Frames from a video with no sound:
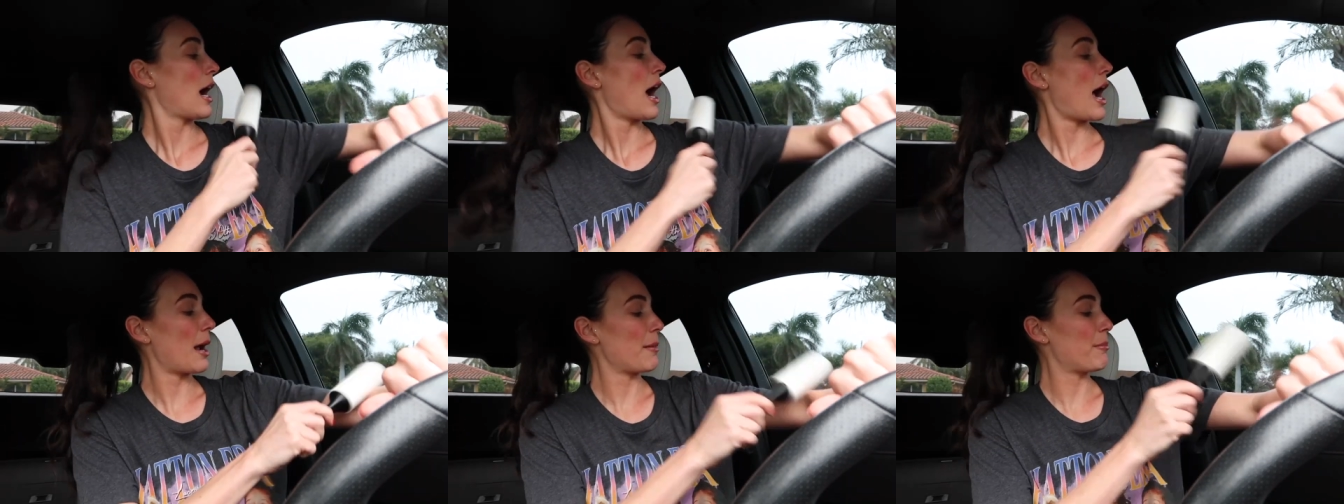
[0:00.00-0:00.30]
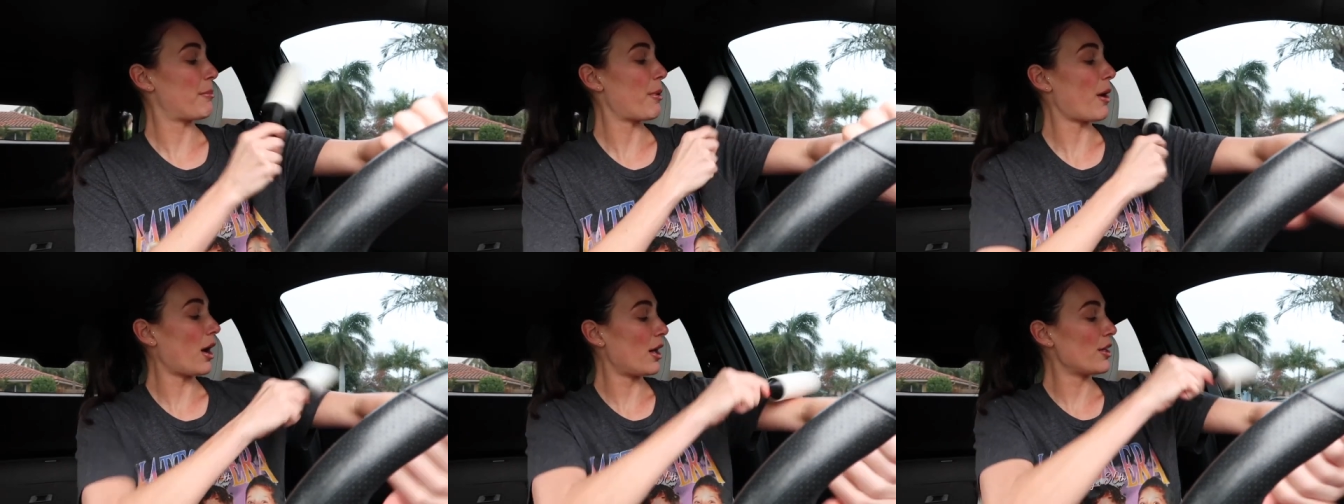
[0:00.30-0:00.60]
I
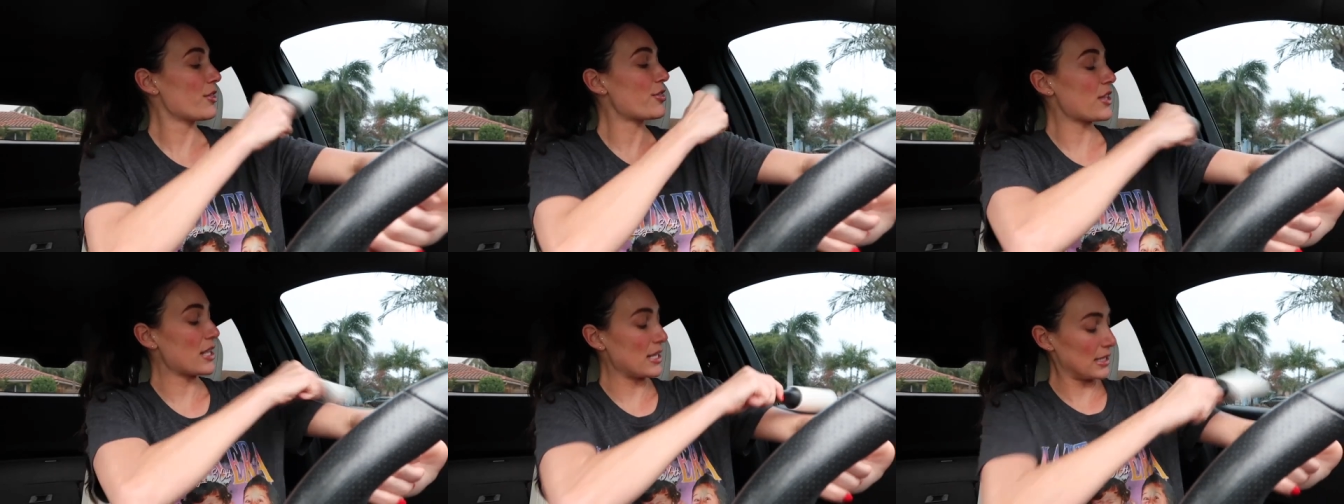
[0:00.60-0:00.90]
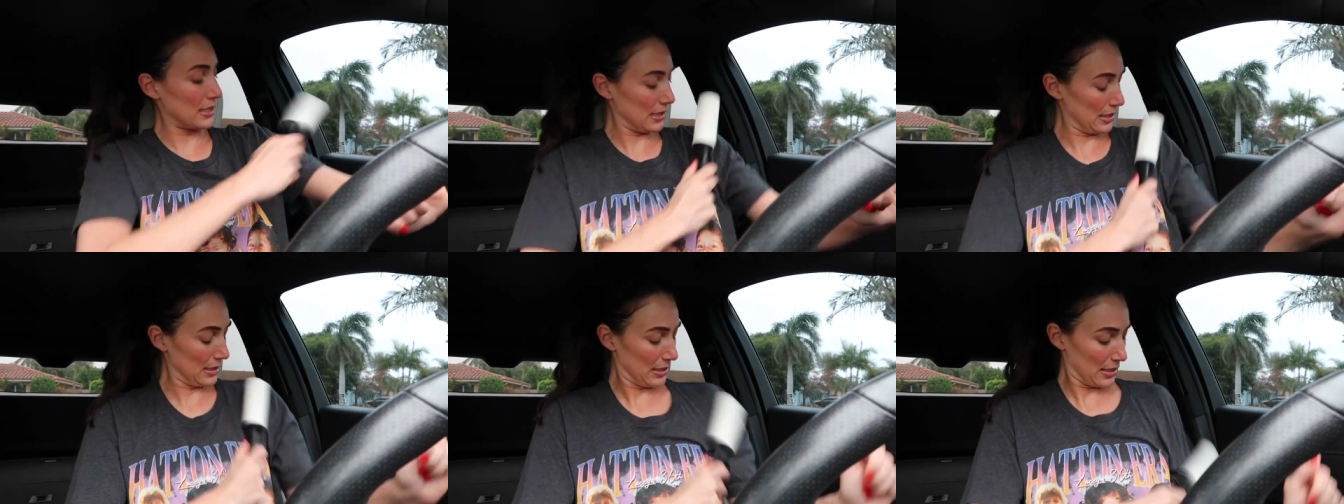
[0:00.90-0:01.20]
bought
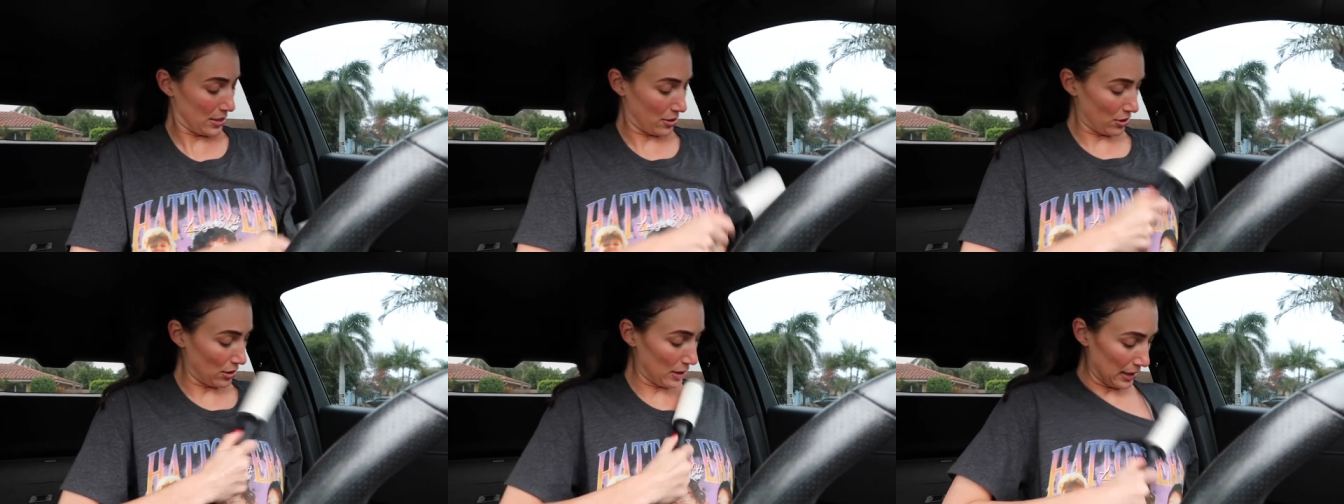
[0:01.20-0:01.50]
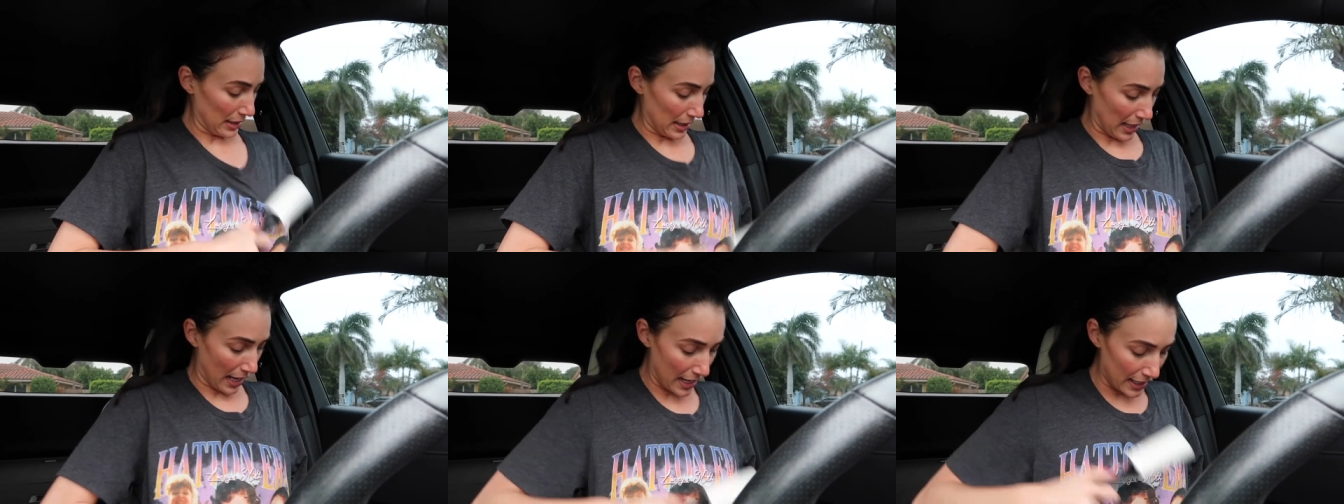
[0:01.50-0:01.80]
these little
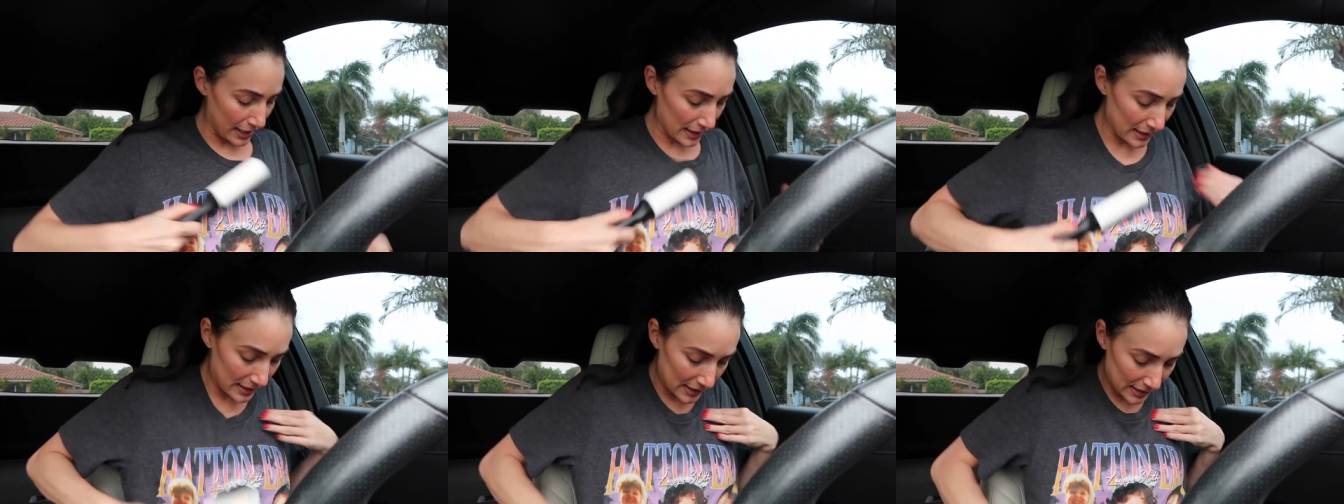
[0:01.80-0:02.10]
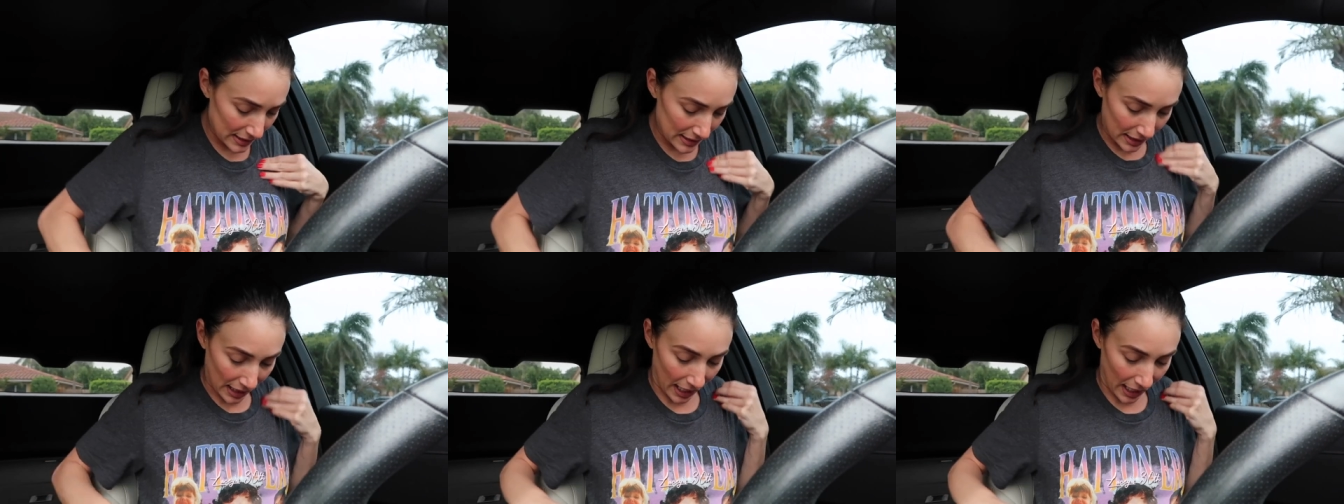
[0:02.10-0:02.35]
lights to